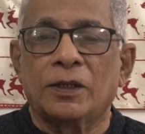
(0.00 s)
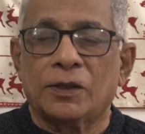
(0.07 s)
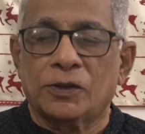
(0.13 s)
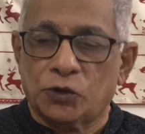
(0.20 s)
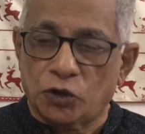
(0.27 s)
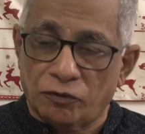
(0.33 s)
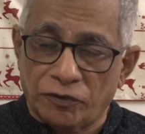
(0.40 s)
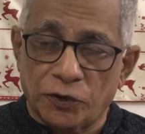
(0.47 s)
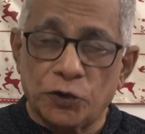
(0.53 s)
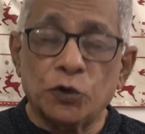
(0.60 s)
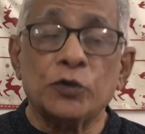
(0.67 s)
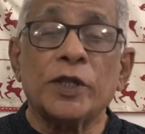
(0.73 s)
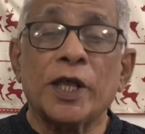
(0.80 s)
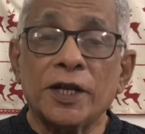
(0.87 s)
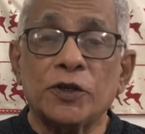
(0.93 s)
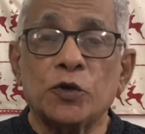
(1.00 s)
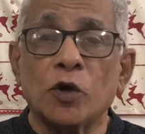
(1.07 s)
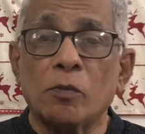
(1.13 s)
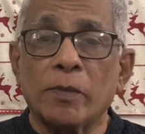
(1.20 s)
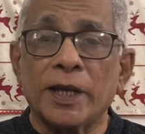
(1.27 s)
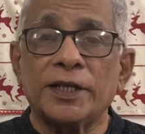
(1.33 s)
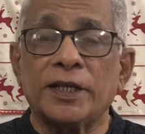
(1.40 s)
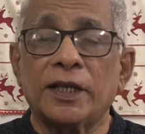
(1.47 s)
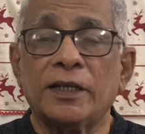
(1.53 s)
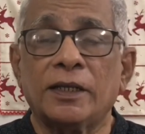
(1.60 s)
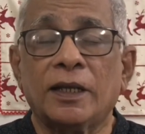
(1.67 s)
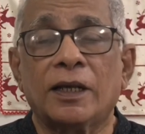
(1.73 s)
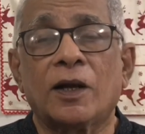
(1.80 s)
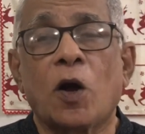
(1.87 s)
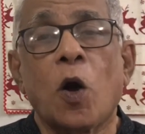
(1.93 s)
So if you do that, you are biting
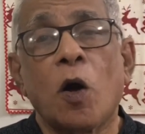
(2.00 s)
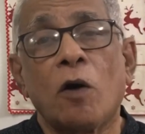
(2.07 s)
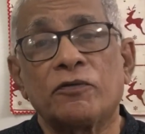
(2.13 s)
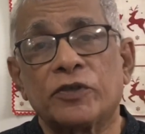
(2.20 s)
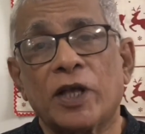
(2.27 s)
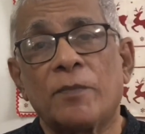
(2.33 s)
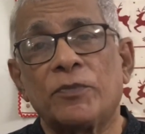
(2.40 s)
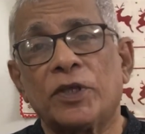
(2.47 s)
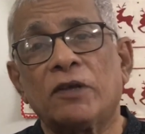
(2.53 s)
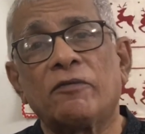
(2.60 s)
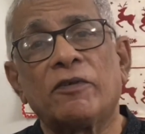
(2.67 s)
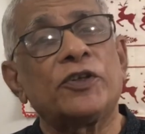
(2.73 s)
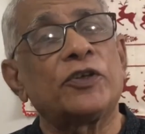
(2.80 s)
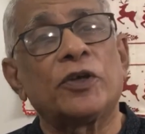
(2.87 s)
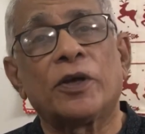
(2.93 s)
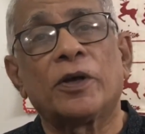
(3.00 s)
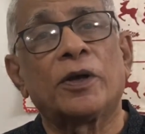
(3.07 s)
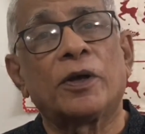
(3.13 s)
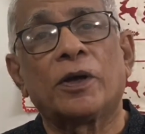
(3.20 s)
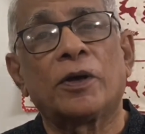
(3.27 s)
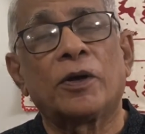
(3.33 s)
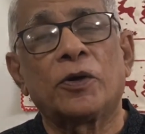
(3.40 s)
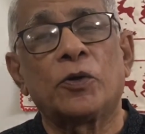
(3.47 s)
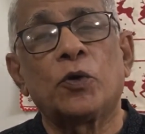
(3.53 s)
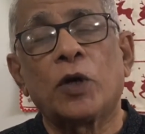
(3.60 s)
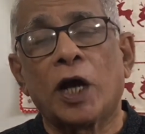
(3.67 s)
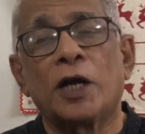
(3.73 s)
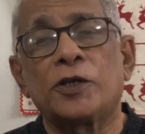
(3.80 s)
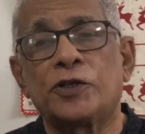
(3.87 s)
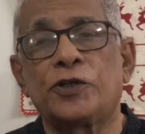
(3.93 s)
off something which you
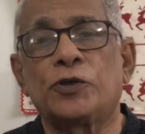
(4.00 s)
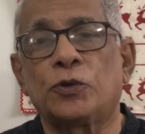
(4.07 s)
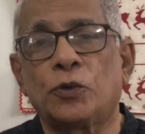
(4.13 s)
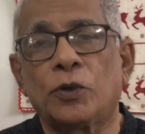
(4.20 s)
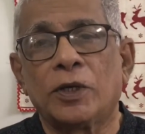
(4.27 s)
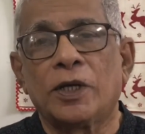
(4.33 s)
can't chew.